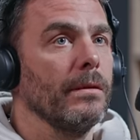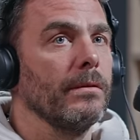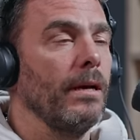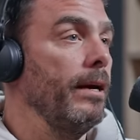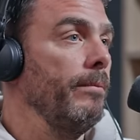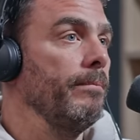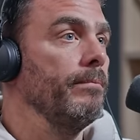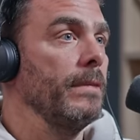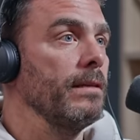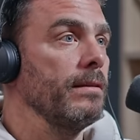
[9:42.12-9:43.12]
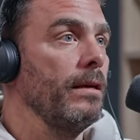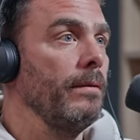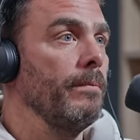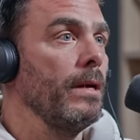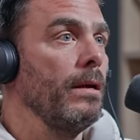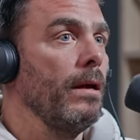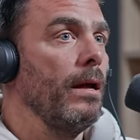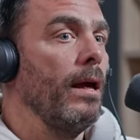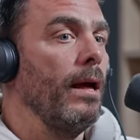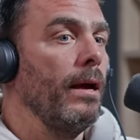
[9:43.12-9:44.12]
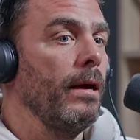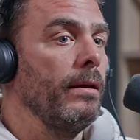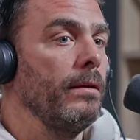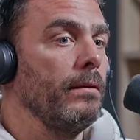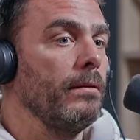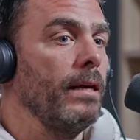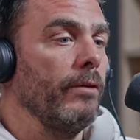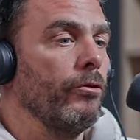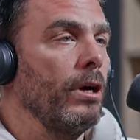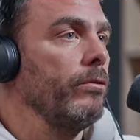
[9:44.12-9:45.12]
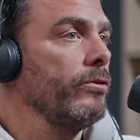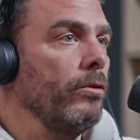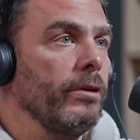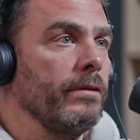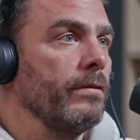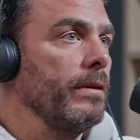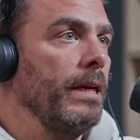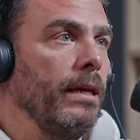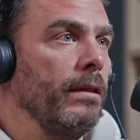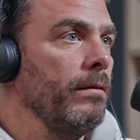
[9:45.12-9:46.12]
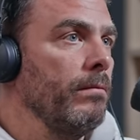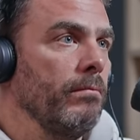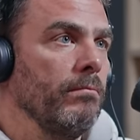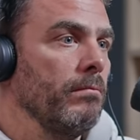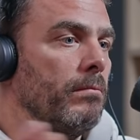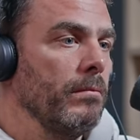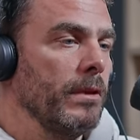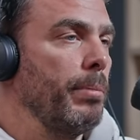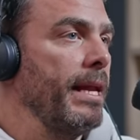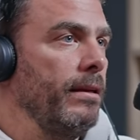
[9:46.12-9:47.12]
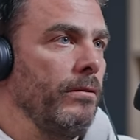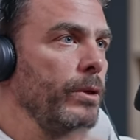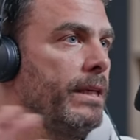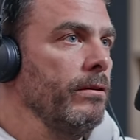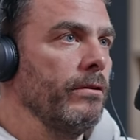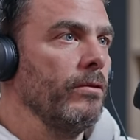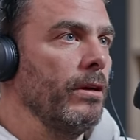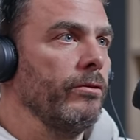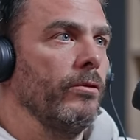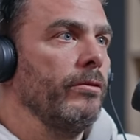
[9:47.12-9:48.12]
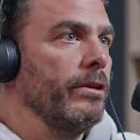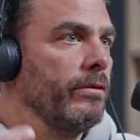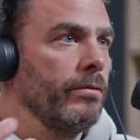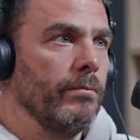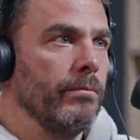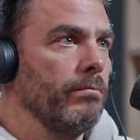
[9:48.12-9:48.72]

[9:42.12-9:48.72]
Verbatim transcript: time, let's say. And therefore, I was always in the planet Venus. So I was always